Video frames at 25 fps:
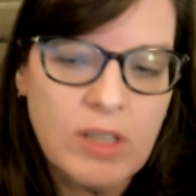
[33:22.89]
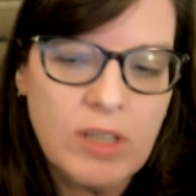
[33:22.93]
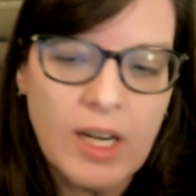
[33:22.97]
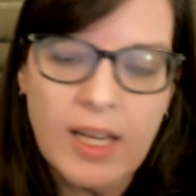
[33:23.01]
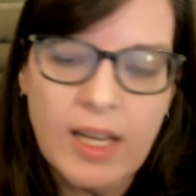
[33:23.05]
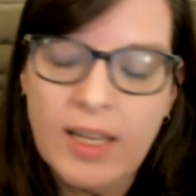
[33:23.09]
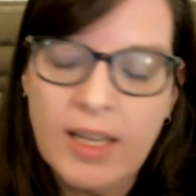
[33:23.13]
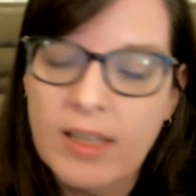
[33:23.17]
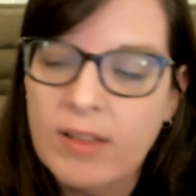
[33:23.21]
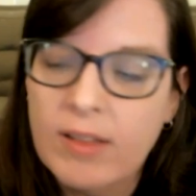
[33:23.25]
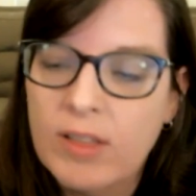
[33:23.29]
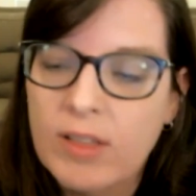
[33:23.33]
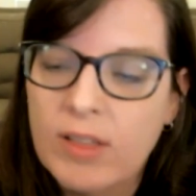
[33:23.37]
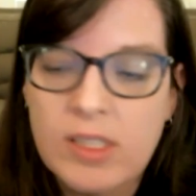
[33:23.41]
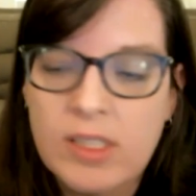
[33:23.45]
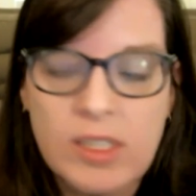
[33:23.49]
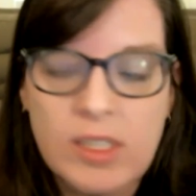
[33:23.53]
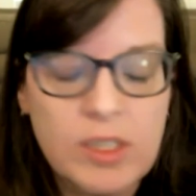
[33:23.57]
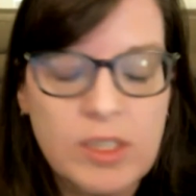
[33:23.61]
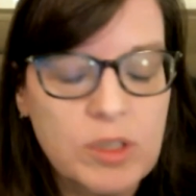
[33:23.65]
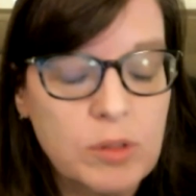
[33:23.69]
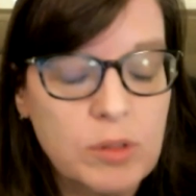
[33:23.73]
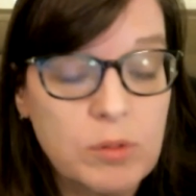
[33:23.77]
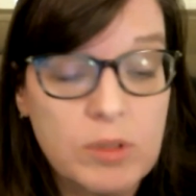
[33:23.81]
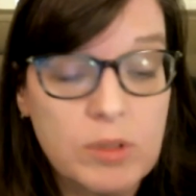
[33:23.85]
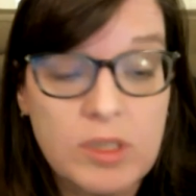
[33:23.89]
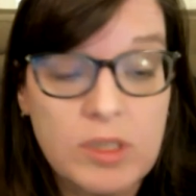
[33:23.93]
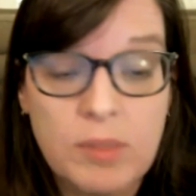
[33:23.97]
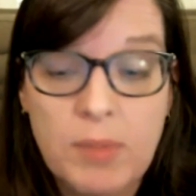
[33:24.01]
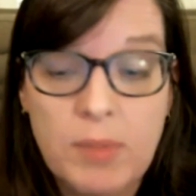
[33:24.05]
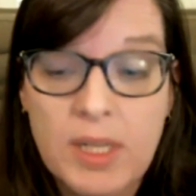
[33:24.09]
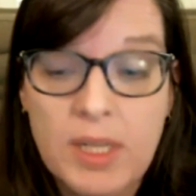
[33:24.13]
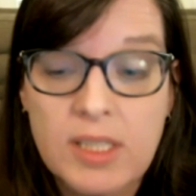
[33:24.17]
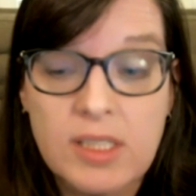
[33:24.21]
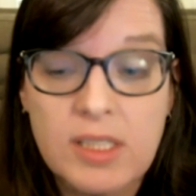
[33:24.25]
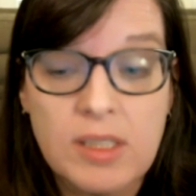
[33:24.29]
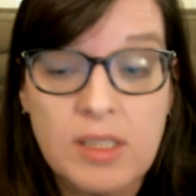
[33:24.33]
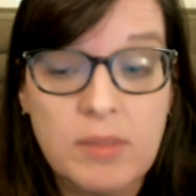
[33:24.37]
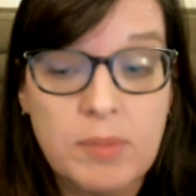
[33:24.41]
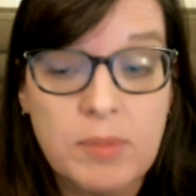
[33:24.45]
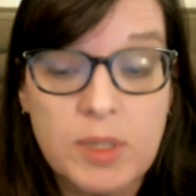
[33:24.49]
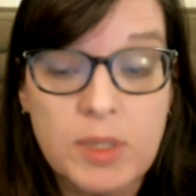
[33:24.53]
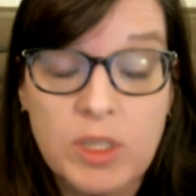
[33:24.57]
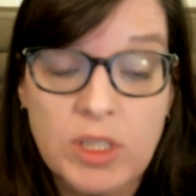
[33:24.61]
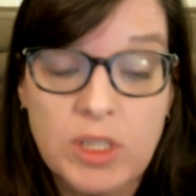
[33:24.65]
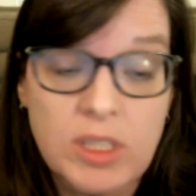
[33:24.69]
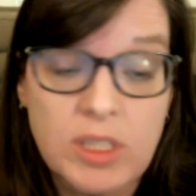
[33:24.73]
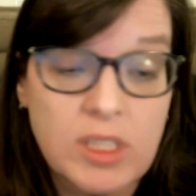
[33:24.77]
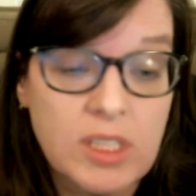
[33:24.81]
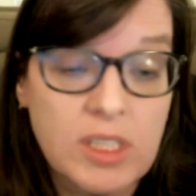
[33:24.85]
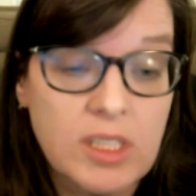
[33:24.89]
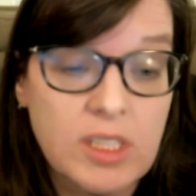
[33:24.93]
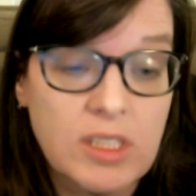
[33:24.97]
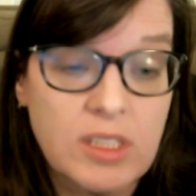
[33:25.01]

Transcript: and this teacher was amazing, but she